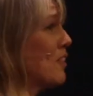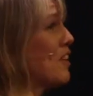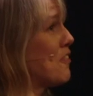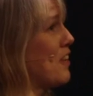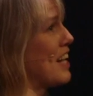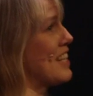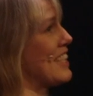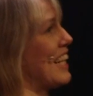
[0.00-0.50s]
from the
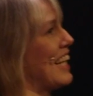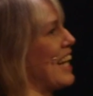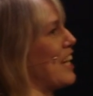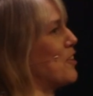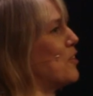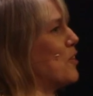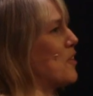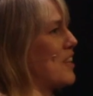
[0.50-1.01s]
fact that I
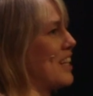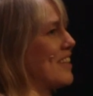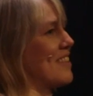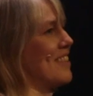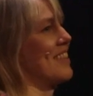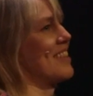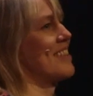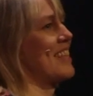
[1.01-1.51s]
like cool
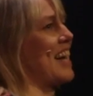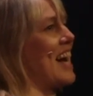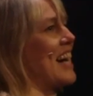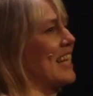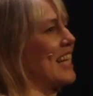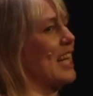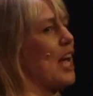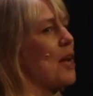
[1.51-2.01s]
things in the
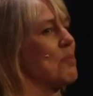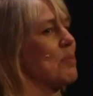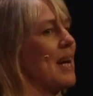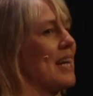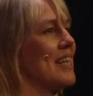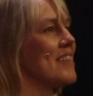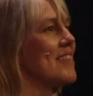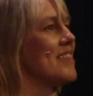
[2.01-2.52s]
sky and I like
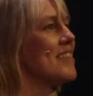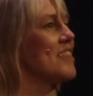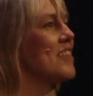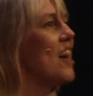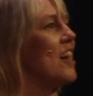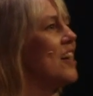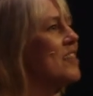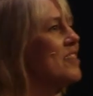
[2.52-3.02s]
planets and
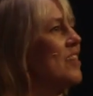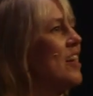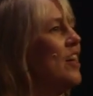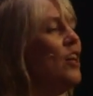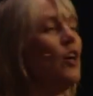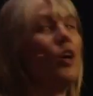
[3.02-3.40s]
stars,